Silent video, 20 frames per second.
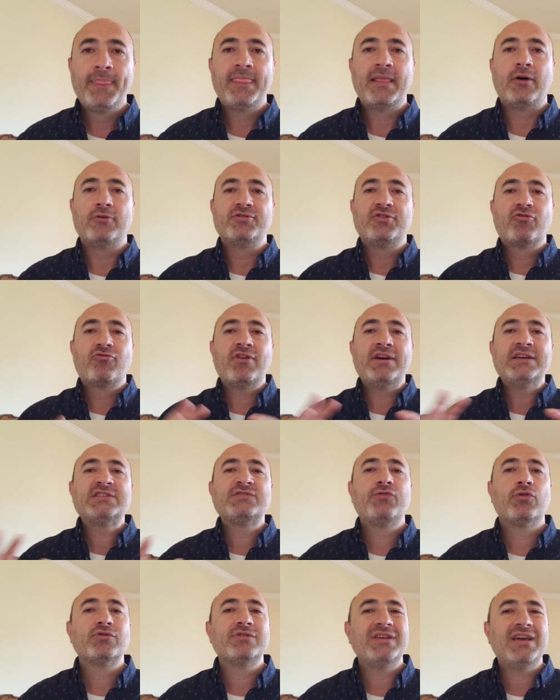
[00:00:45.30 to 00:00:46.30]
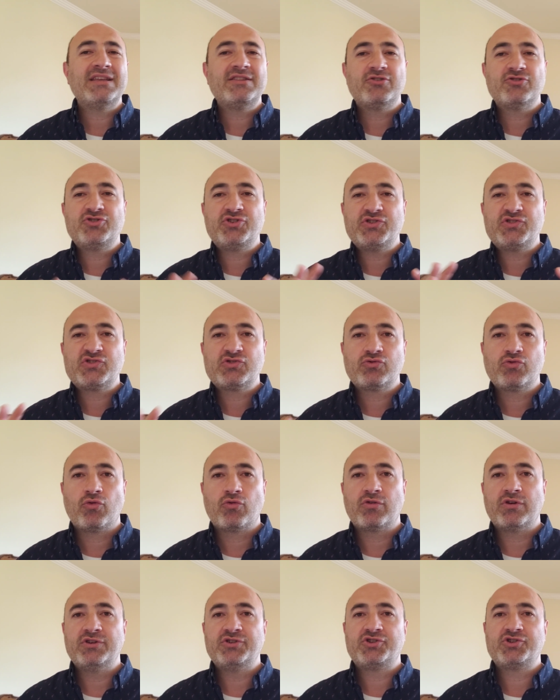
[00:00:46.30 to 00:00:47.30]
Now, the race for the energy
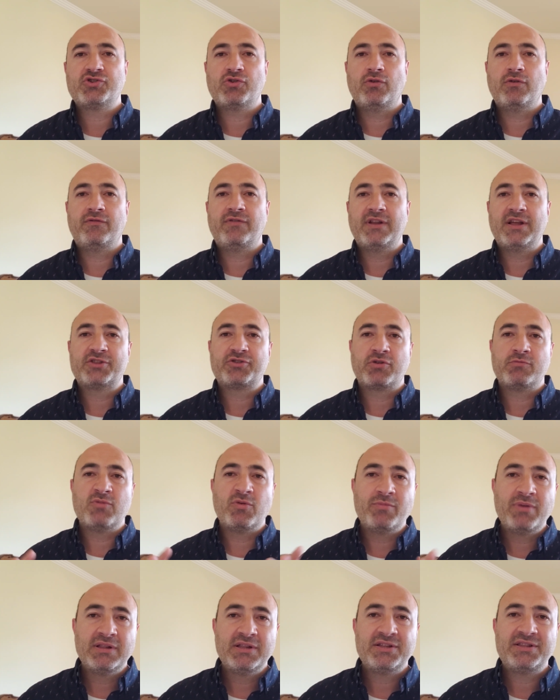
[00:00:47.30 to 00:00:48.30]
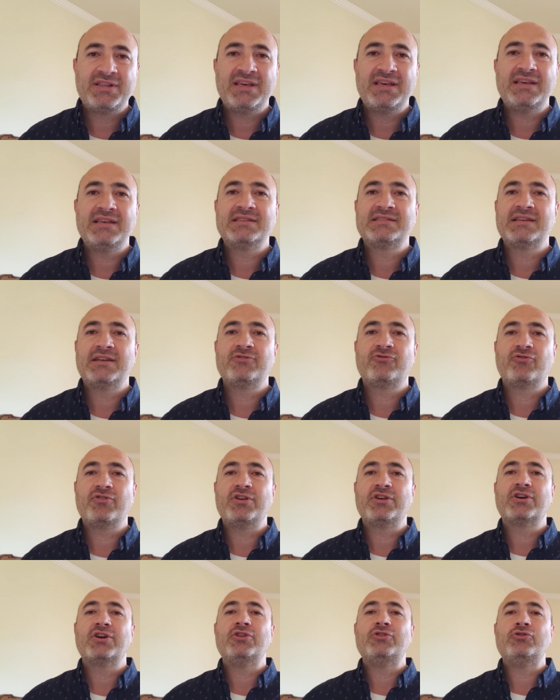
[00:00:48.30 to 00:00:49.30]
storage of electromobility is
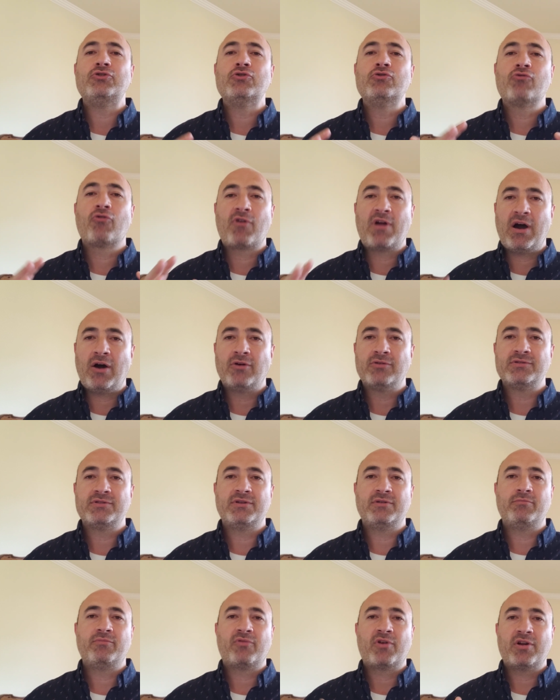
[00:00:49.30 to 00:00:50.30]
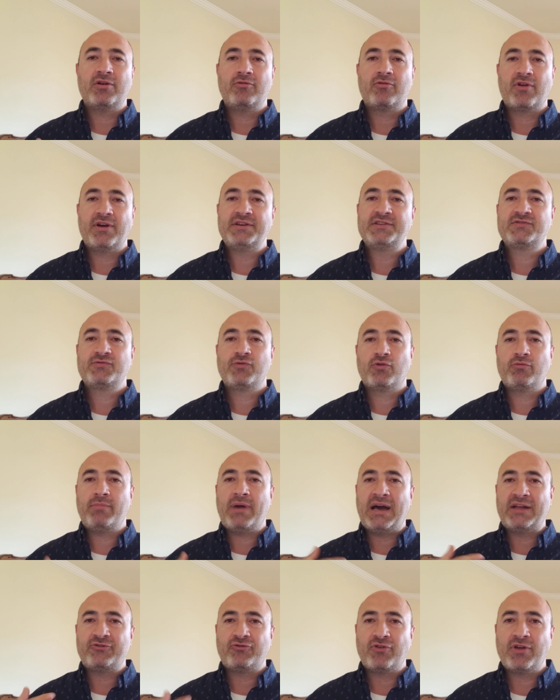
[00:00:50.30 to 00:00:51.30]
entering a new round, the race for
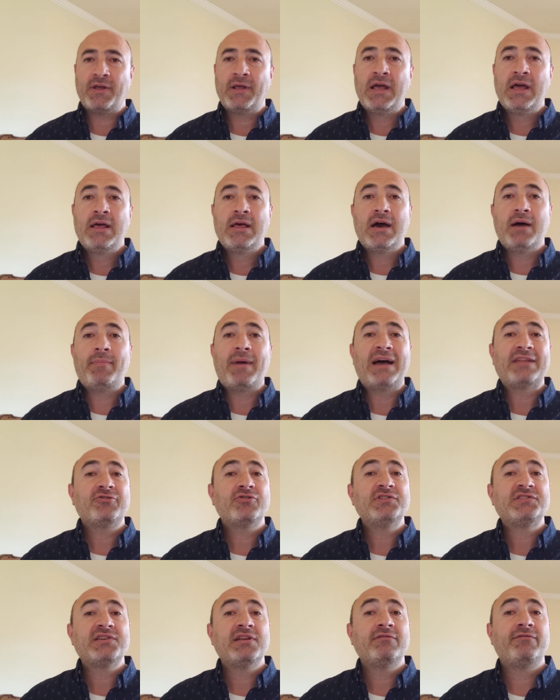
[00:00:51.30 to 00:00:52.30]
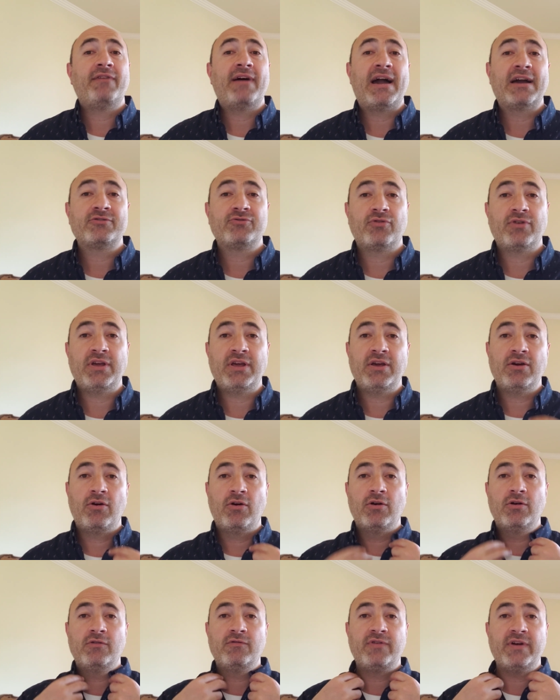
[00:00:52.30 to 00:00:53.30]
battery. A battery cell factory
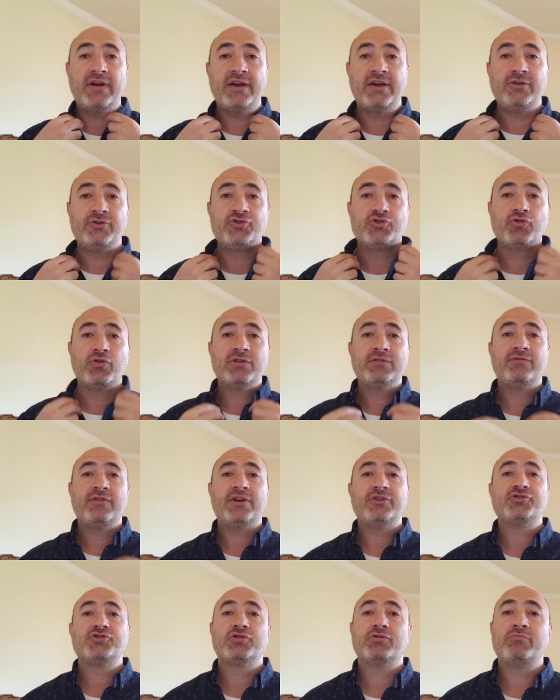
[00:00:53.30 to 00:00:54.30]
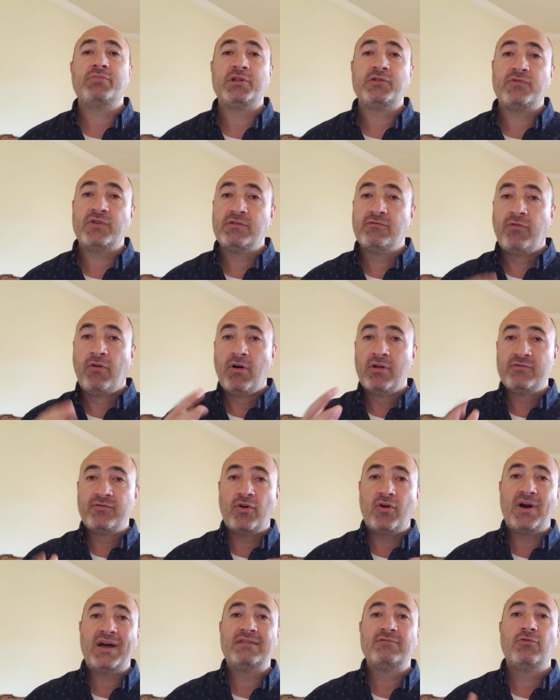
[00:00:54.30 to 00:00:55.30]
of a joint venture between
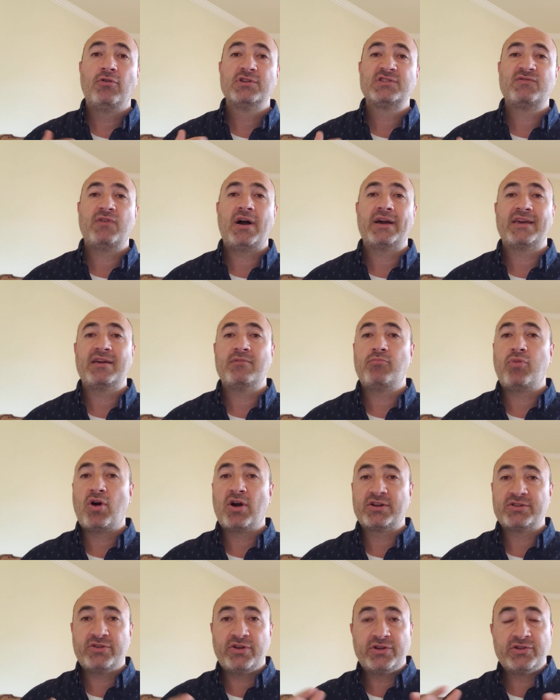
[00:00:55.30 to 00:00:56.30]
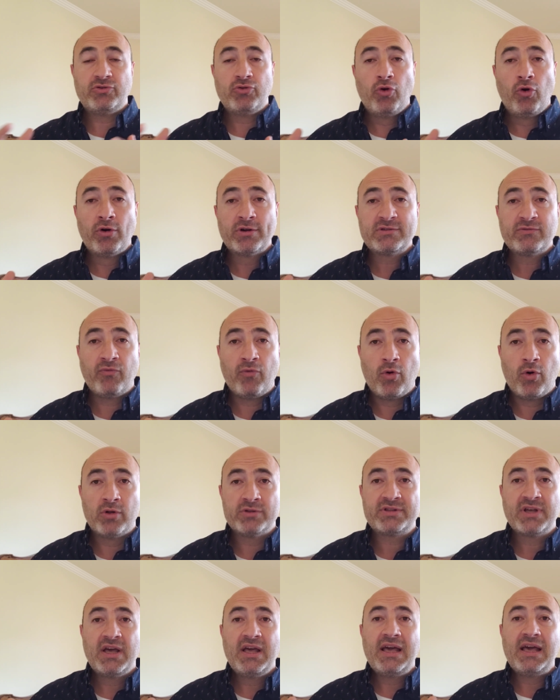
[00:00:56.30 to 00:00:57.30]
Volvo and Volkswagen partner
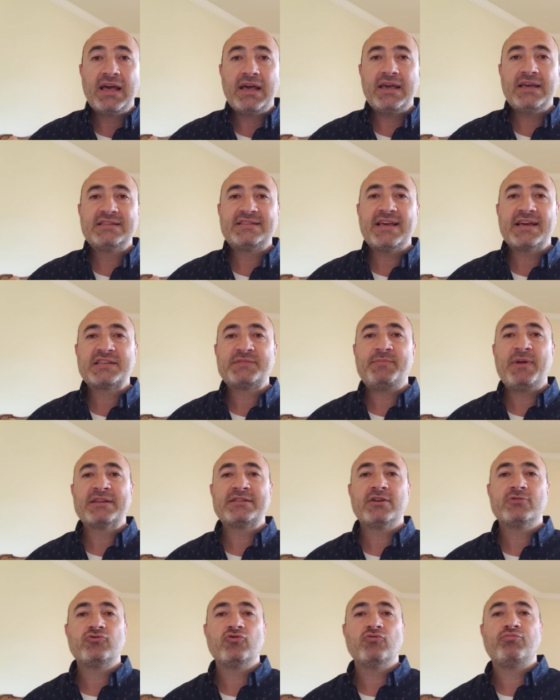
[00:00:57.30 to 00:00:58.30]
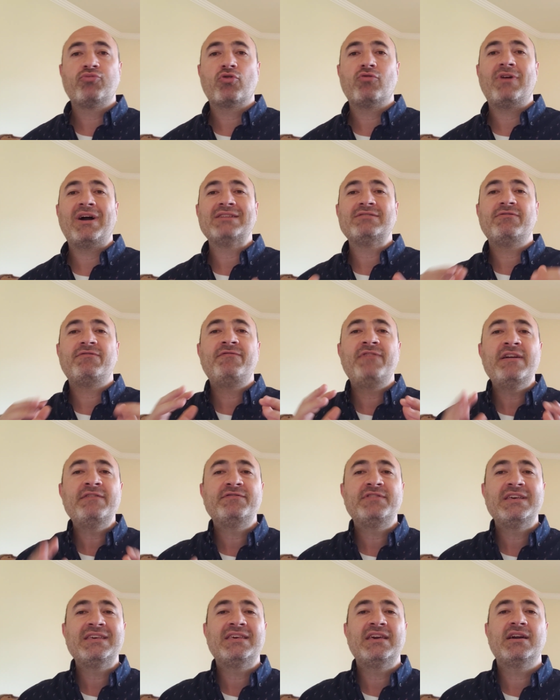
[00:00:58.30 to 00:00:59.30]
Northvolt is expected to provide
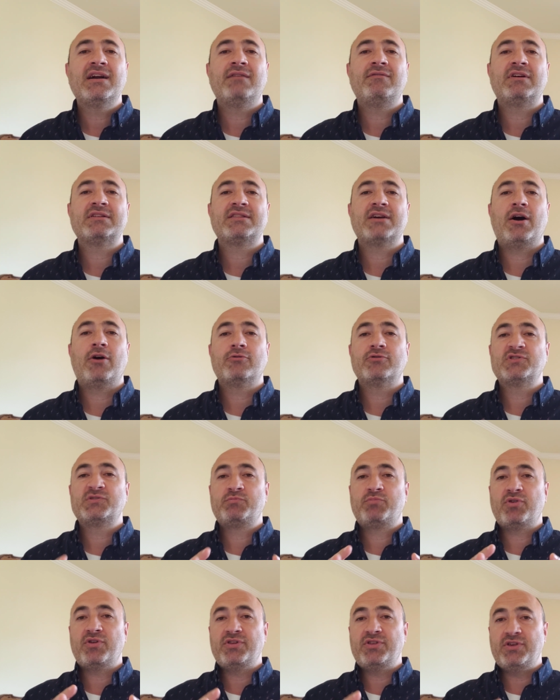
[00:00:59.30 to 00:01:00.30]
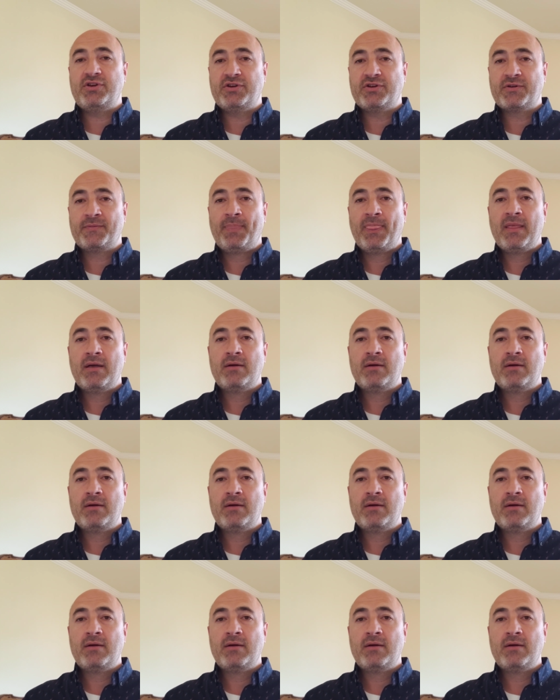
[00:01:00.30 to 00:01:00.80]
50 gigawatt hours per year.